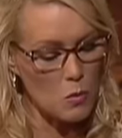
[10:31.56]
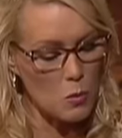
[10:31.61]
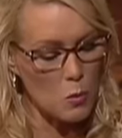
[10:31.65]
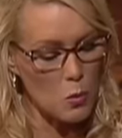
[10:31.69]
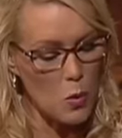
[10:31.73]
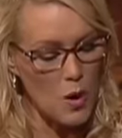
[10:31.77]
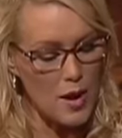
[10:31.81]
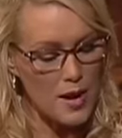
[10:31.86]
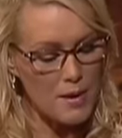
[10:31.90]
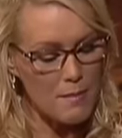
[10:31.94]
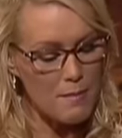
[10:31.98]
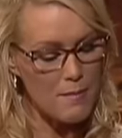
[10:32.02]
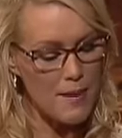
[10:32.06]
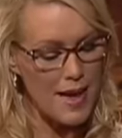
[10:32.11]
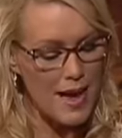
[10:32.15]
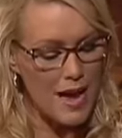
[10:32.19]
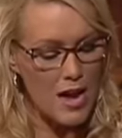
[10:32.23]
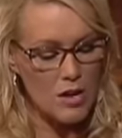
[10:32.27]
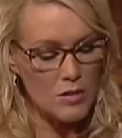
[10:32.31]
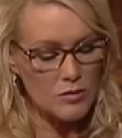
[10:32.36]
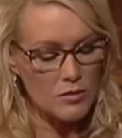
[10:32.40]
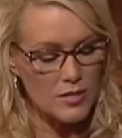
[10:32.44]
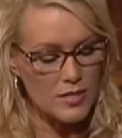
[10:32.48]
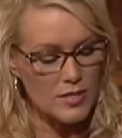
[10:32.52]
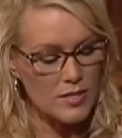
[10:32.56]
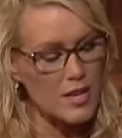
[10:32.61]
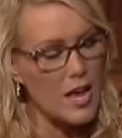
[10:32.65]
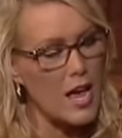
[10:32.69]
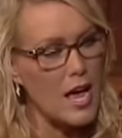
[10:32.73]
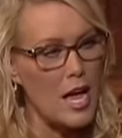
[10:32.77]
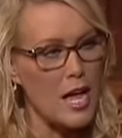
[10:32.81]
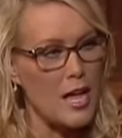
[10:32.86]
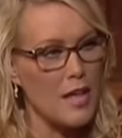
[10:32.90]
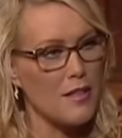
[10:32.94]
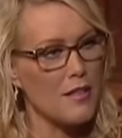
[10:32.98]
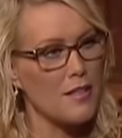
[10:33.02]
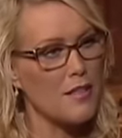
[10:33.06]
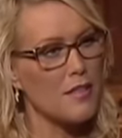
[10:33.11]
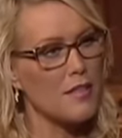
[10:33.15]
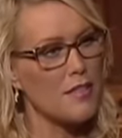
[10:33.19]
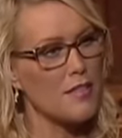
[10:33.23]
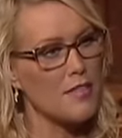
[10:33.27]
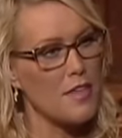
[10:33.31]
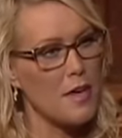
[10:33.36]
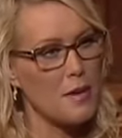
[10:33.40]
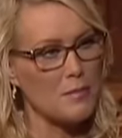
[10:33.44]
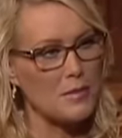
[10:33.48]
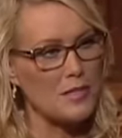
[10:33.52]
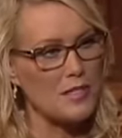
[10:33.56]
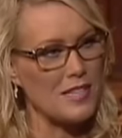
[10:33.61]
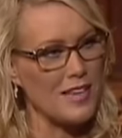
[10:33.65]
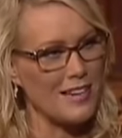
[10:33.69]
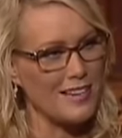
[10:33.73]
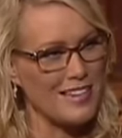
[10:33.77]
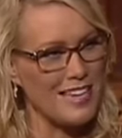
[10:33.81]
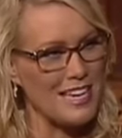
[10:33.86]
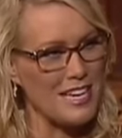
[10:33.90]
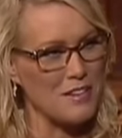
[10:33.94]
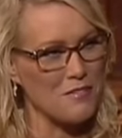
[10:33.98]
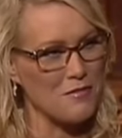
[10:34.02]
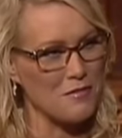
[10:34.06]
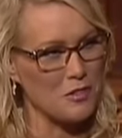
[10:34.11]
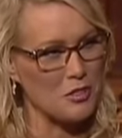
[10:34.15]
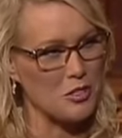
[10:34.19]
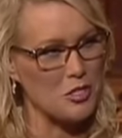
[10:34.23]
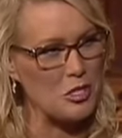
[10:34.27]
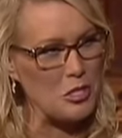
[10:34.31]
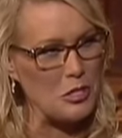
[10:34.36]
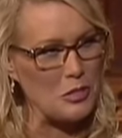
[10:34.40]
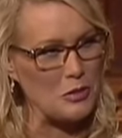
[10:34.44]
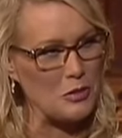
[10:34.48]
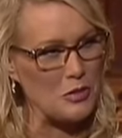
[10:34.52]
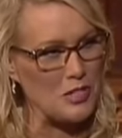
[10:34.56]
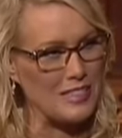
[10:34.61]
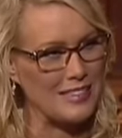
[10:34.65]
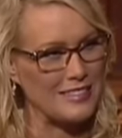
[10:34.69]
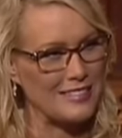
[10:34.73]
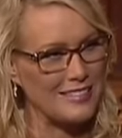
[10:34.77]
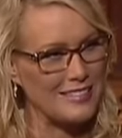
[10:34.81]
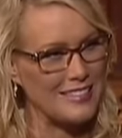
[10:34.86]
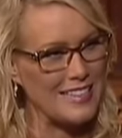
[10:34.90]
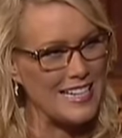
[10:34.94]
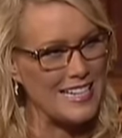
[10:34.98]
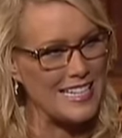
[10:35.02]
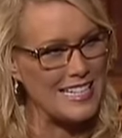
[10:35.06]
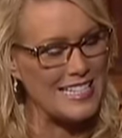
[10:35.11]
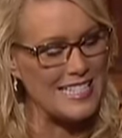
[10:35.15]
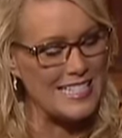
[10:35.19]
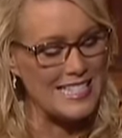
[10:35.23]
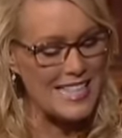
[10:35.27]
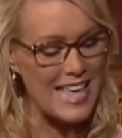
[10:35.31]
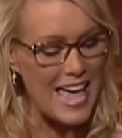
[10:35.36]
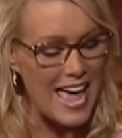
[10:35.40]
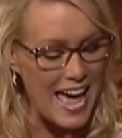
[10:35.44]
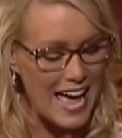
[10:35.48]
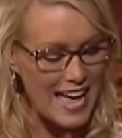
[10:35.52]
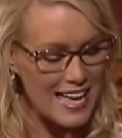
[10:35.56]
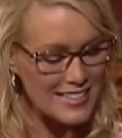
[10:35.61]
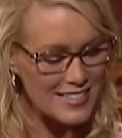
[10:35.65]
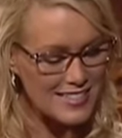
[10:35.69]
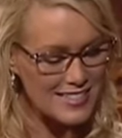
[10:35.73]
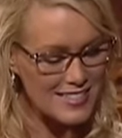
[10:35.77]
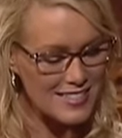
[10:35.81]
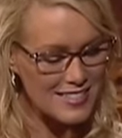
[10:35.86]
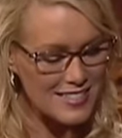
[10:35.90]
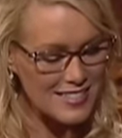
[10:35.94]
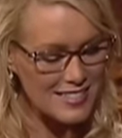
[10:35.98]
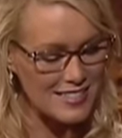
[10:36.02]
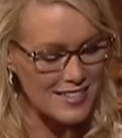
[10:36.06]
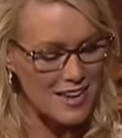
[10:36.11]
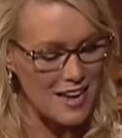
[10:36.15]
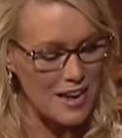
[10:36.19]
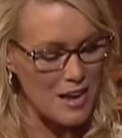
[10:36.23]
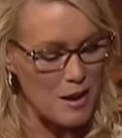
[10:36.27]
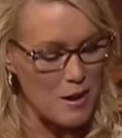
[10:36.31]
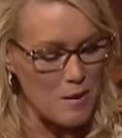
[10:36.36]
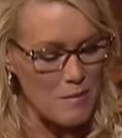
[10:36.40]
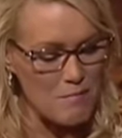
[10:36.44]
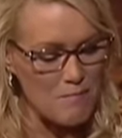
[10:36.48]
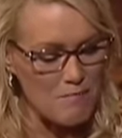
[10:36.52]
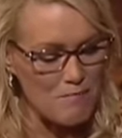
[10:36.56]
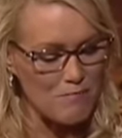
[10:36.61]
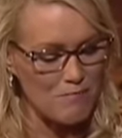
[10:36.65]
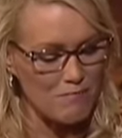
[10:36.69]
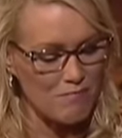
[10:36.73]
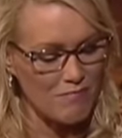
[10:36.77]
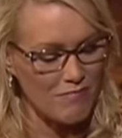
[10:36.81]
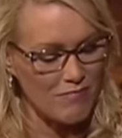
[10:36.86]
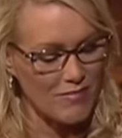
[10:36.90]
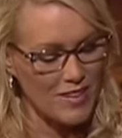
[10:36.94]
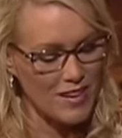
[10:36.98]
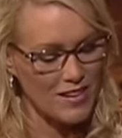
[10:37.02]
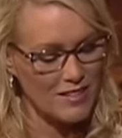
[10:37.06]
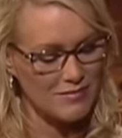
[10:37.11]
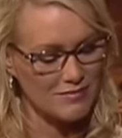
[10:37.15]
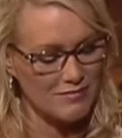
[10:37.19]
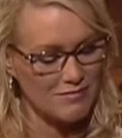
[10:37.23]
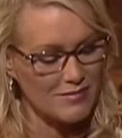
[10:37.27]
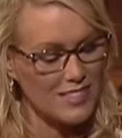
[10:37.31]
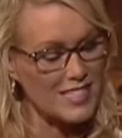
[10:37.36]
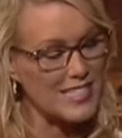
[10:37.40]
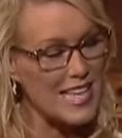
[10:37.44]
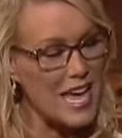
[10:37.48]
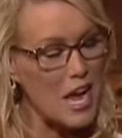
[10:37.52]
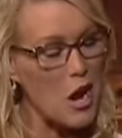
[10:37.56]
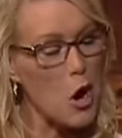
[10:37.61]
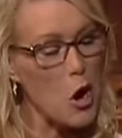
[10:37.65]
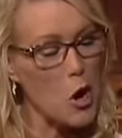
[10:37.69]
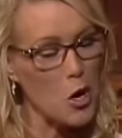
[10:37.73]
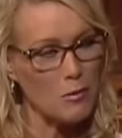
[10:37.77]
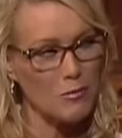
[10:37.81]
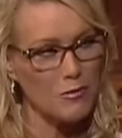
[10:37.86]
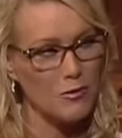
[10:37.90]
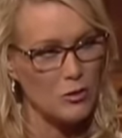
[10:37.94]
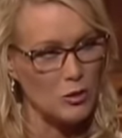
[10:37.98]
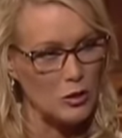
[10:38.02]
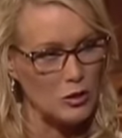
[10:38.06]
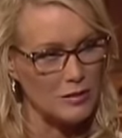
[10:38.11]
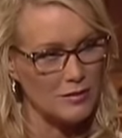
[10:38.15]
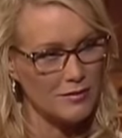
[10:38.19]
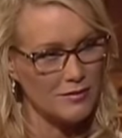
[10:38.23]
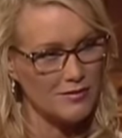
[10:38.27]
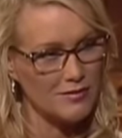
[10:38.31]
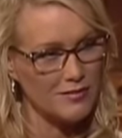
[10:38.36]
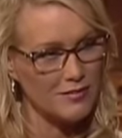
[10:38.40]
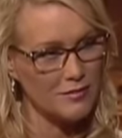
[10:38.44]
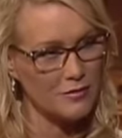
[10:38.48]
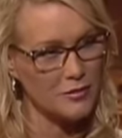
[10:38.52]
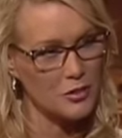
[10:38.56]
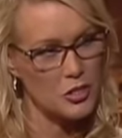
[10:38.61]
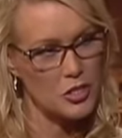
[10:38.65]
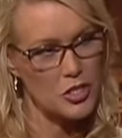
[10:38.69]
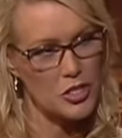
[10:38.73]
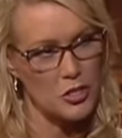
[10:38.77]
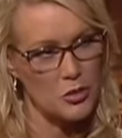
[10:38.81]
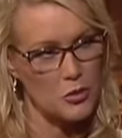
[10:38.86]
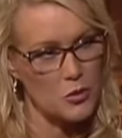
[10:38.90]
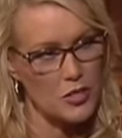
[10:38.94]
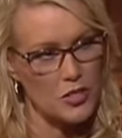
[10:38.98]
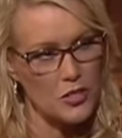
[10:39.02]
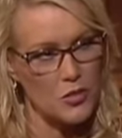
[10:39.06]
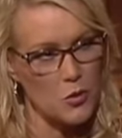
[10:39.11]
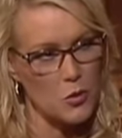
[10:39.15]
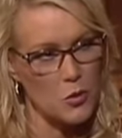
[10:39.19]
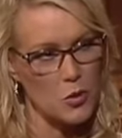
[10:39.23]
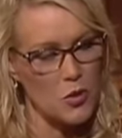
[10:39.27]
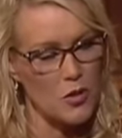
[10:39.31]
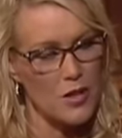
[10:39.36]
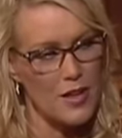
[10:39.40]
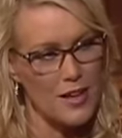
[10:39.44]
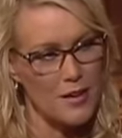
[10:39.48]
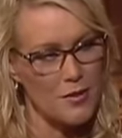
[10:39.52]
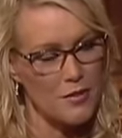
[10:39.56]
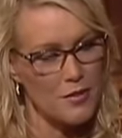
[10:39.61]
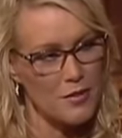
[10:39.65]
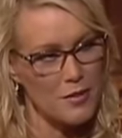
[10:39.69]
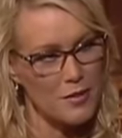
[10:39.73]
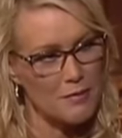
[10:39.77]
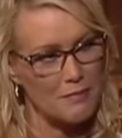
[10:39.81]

what about uh, thumb sucking for children? Is that um, is that harmful for children's oral health?